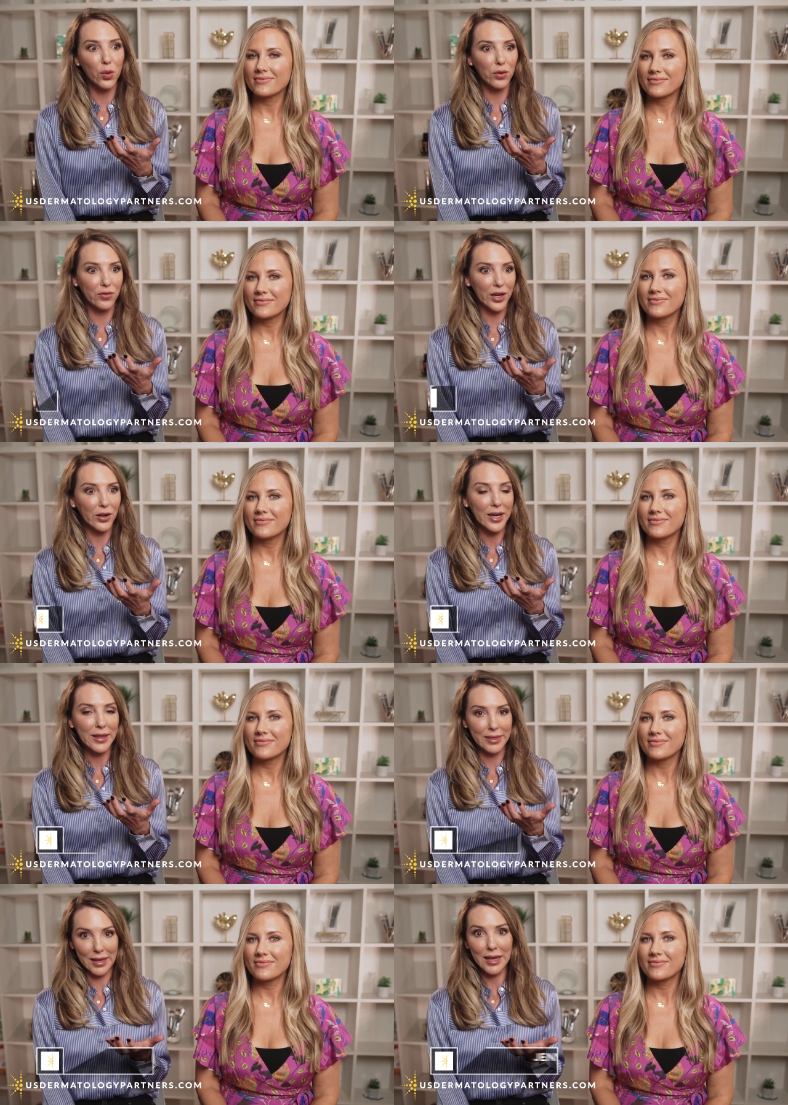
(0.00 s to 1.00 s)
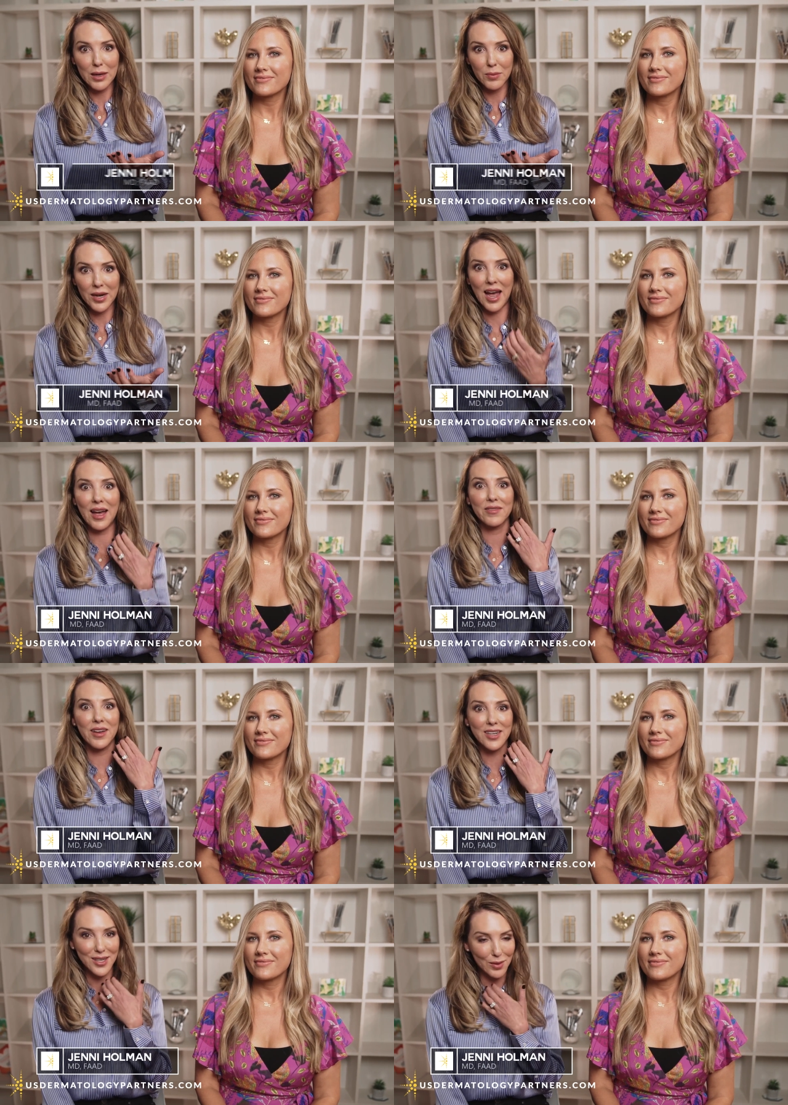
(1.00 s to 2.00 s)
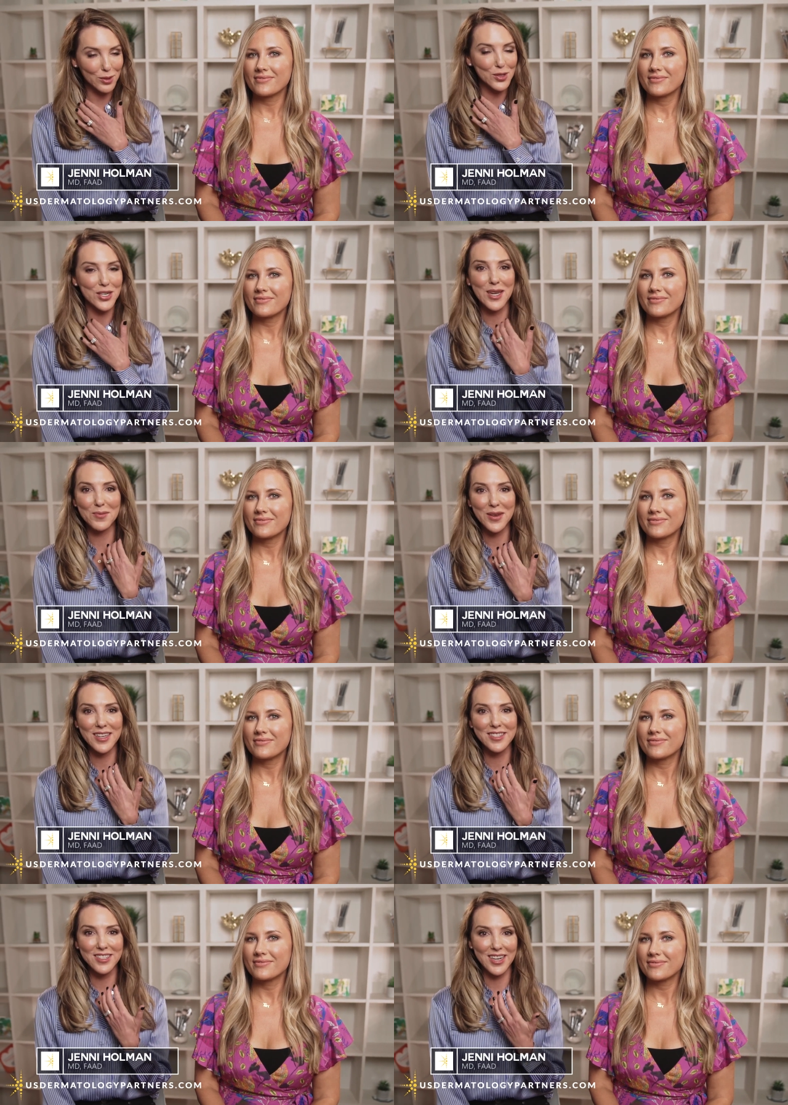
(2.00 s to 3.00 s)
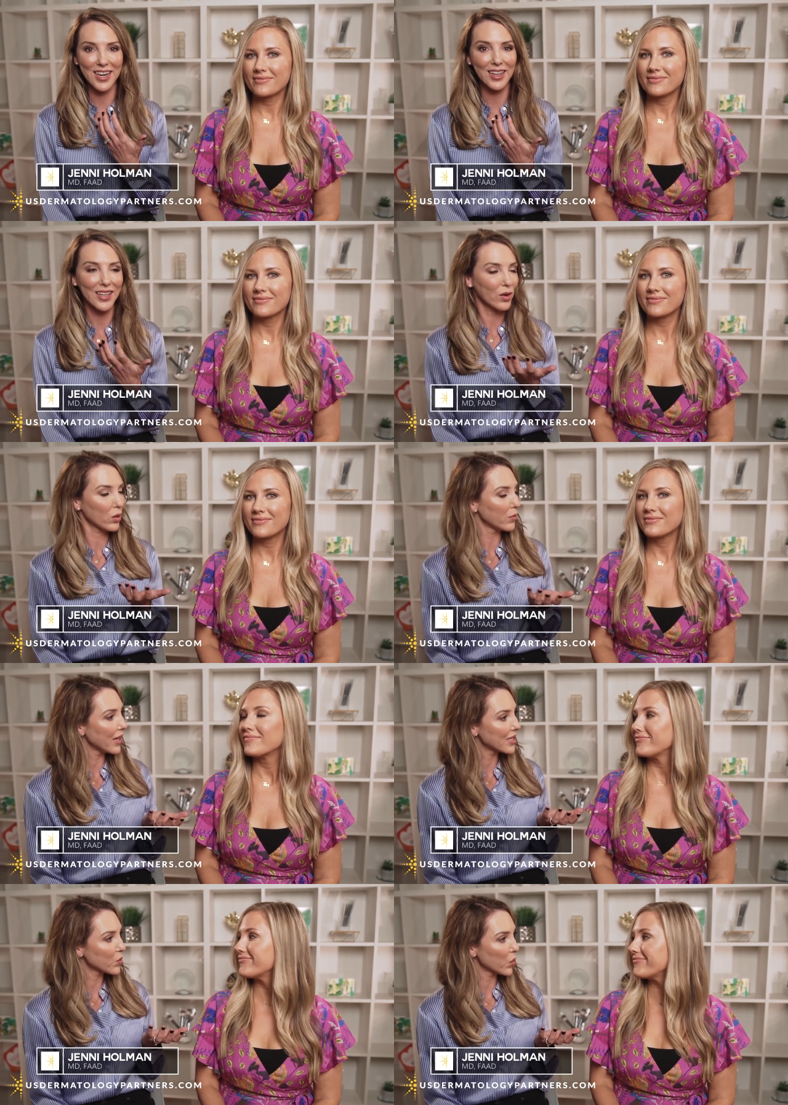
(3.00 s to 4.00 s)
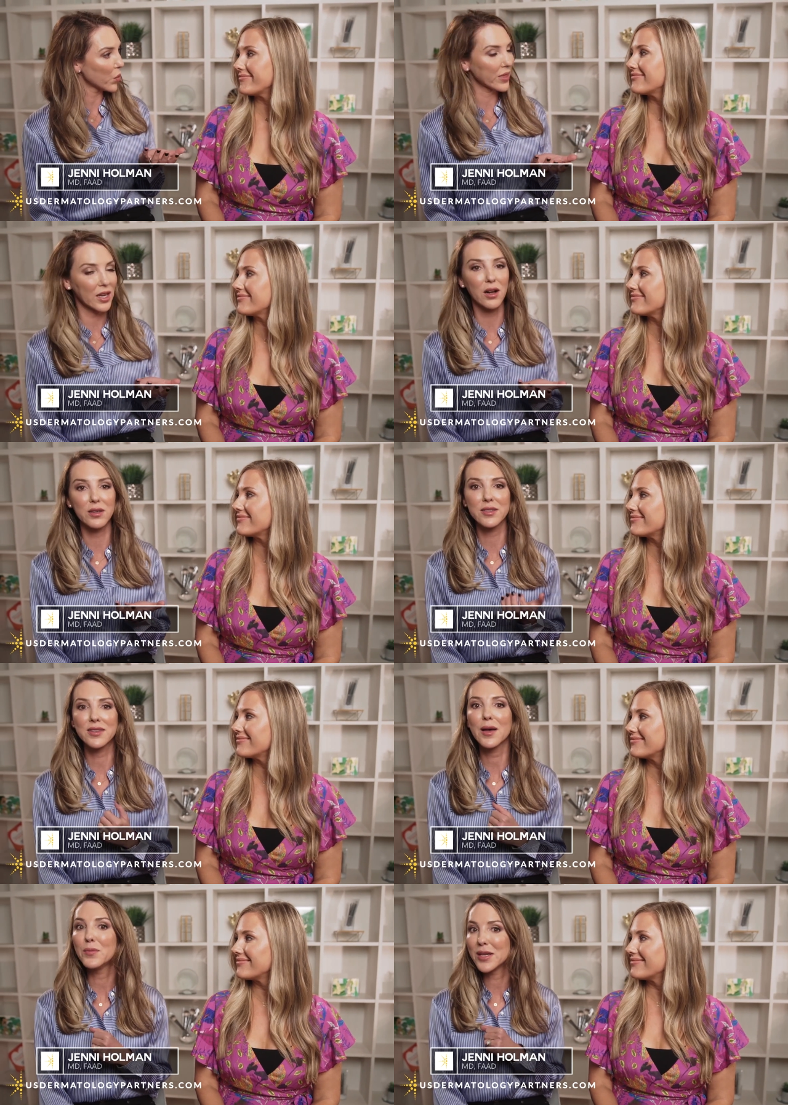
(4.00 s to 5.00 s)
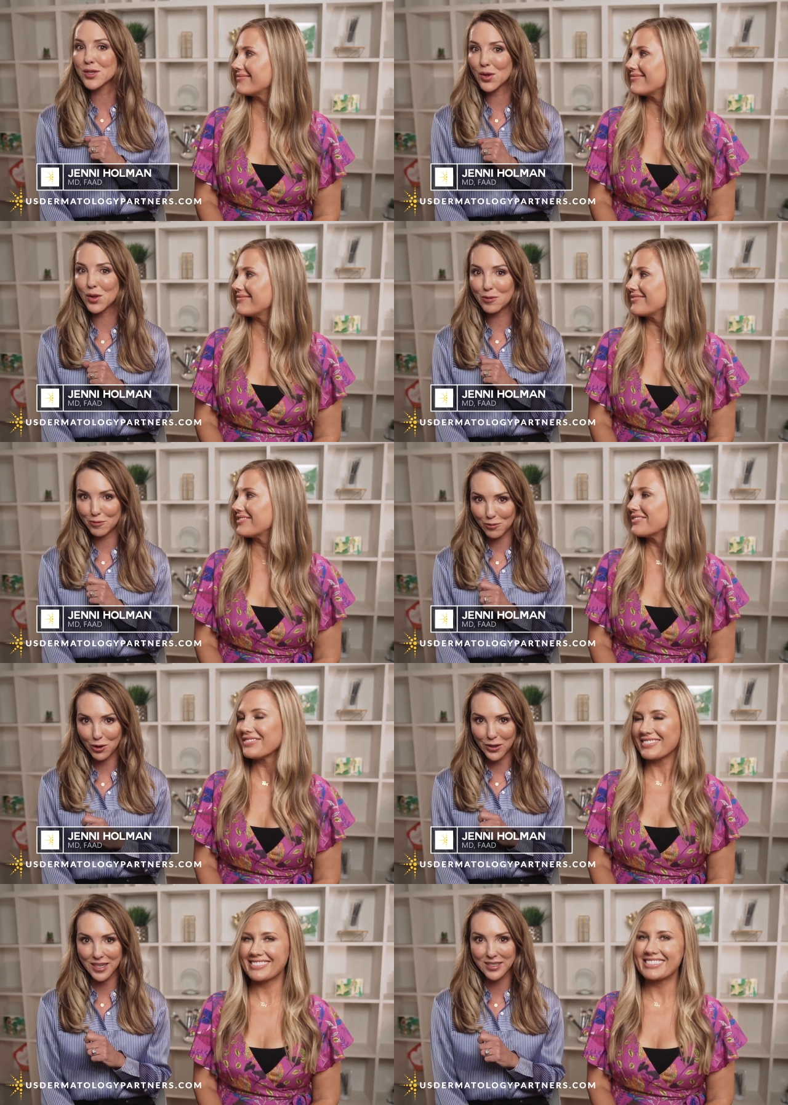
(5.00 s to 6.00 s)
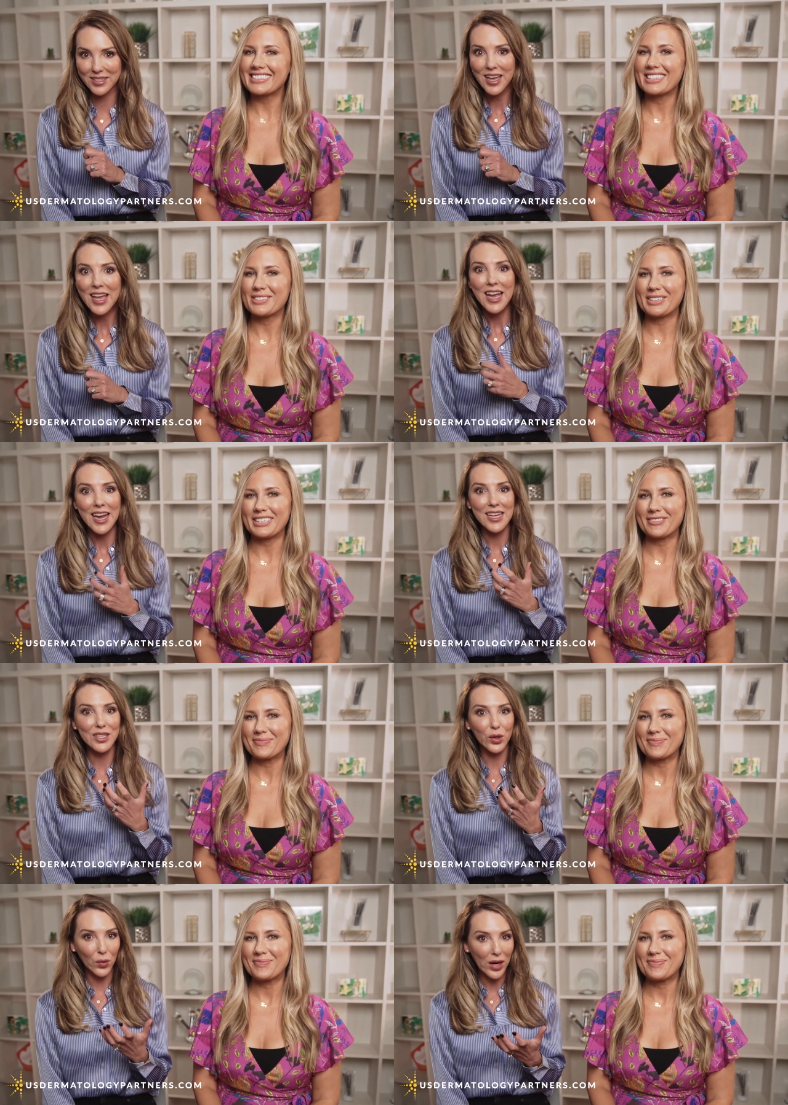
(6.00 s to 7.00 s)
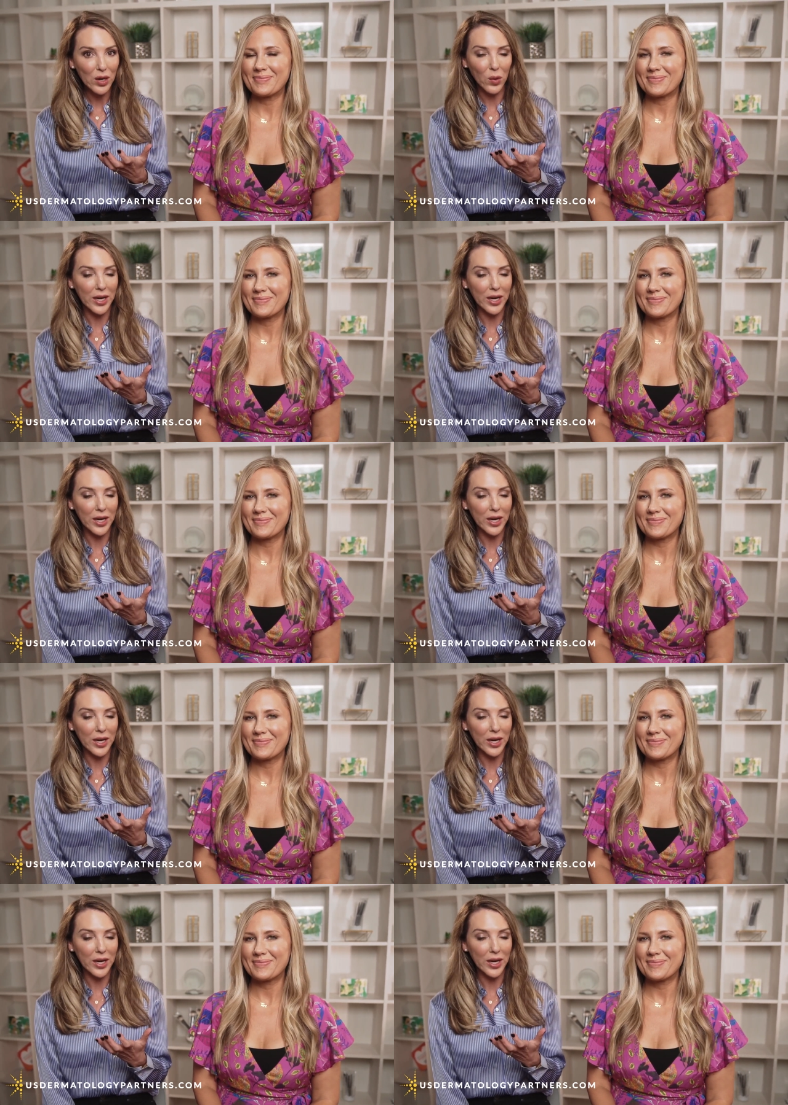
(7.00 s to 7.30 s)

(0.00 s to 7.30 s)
Speaker 1: who are very thin but have a double chin because genetically they were blessed with what they call submental fullness. Right. It's a great